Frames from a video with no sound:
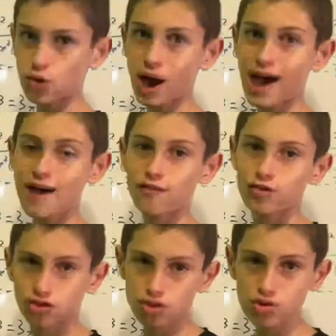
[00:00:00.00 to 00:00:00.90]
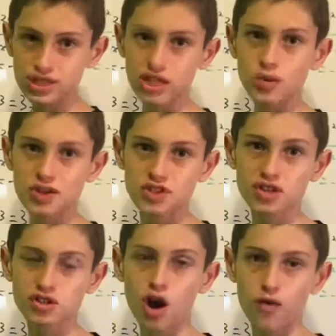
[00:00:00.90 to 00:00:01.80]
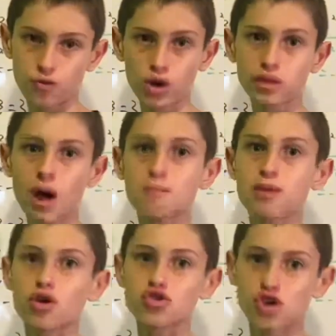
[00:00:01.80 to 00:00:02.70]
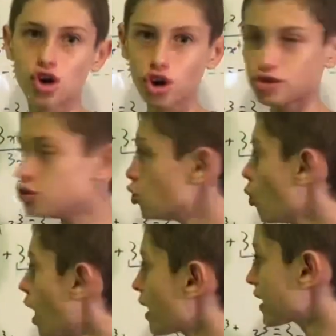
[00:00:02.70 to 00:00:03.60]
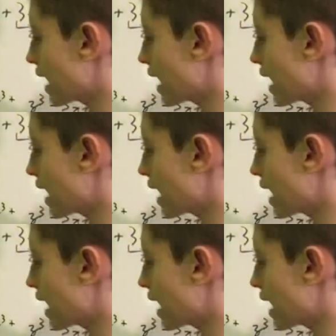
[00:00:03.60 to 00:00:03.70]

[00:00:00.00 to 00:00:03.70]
you have two sequences of real numbers ui